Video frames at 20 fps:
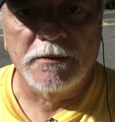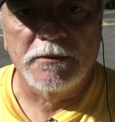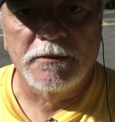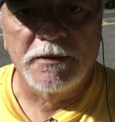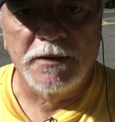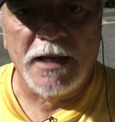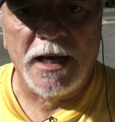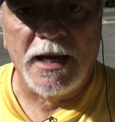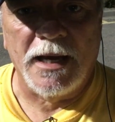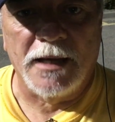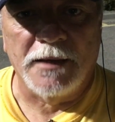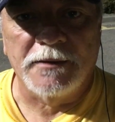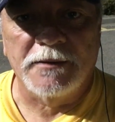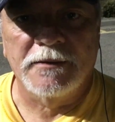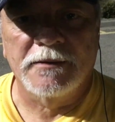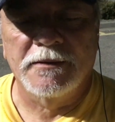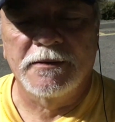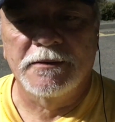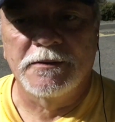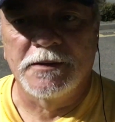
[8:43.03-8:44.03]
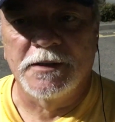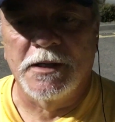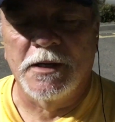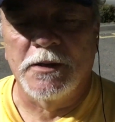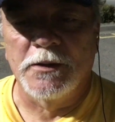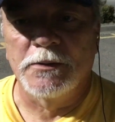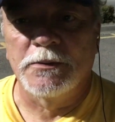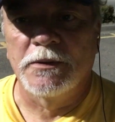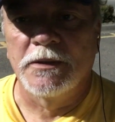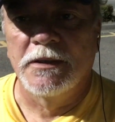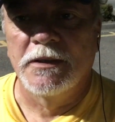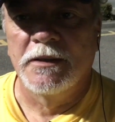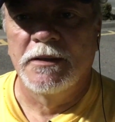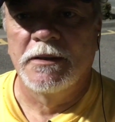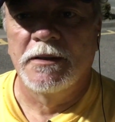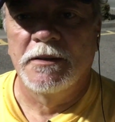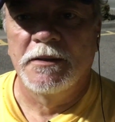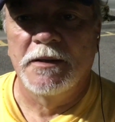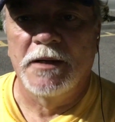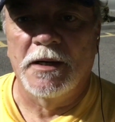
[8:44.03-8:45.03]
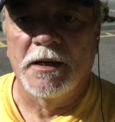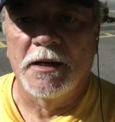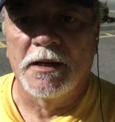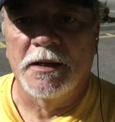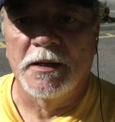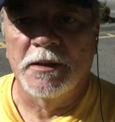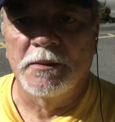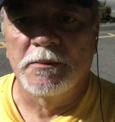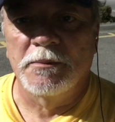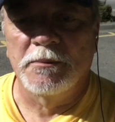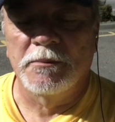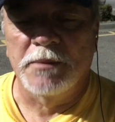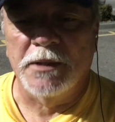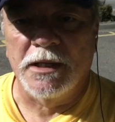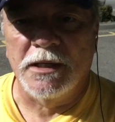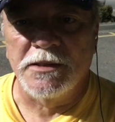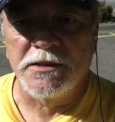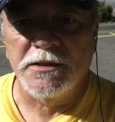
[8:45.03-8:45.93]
that, you know, but I